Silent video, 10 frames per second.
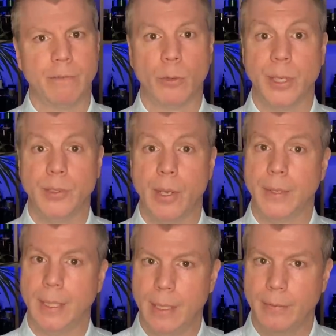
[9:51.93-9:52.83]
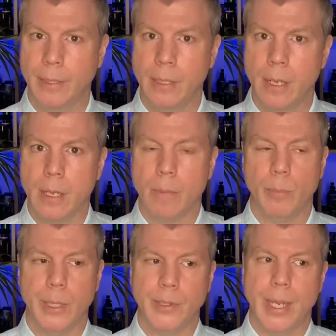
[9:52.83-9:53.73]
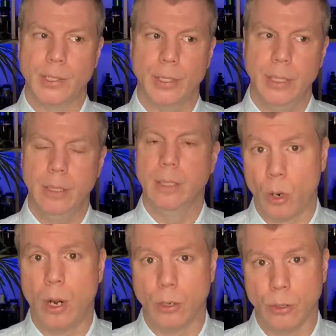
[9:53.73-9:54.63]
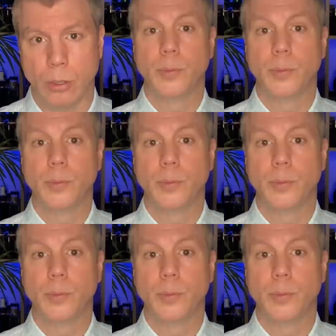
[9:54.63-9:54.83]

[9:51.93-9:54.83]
4711, but it's actually stronger.